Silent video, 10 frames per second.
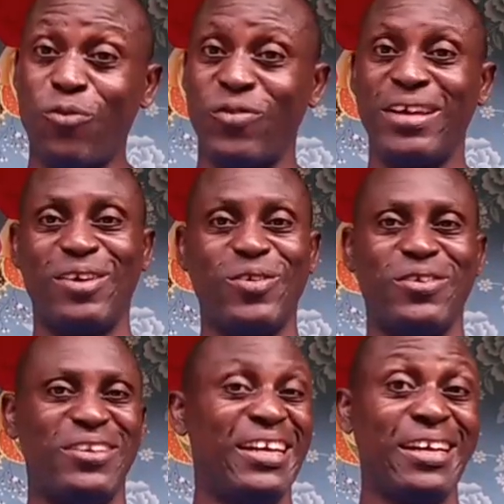of
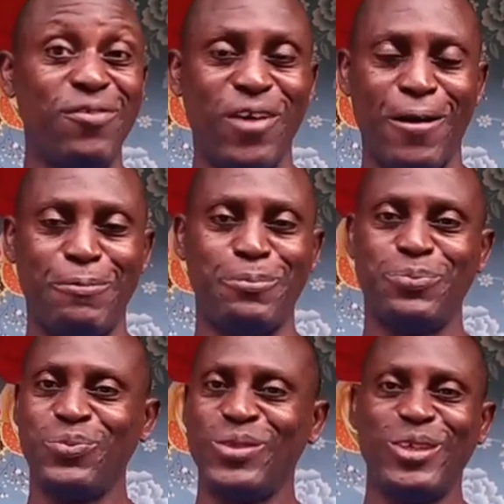a river,
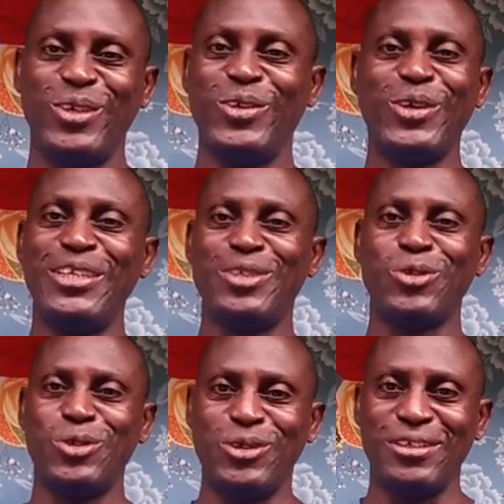you don't need
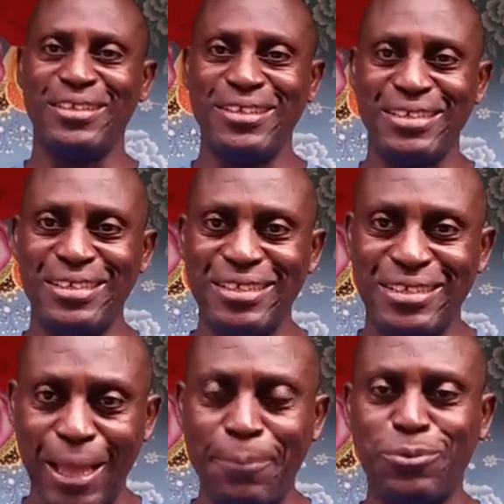to
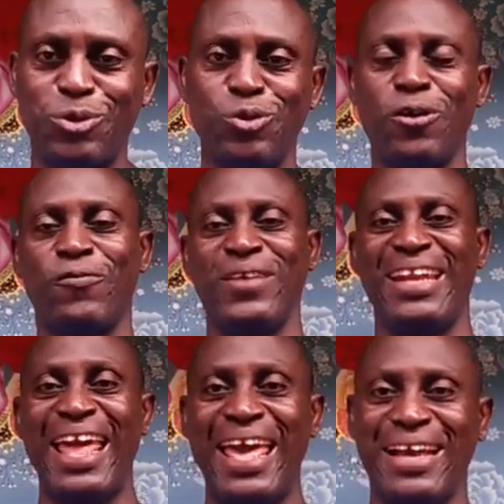step two of your
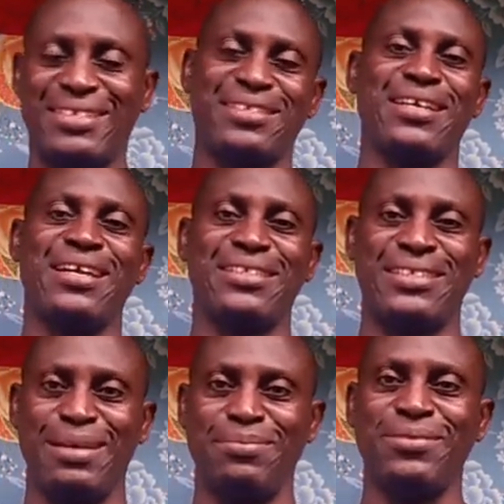legs at the
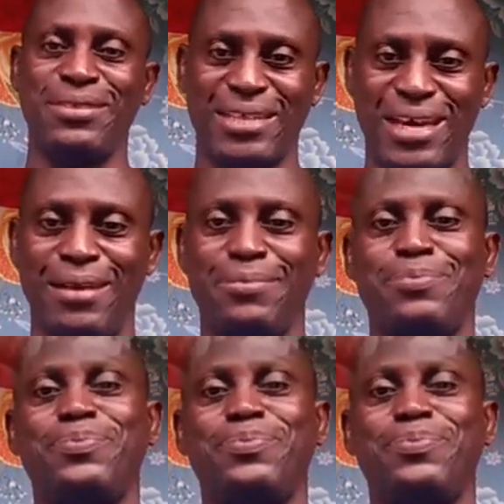same time.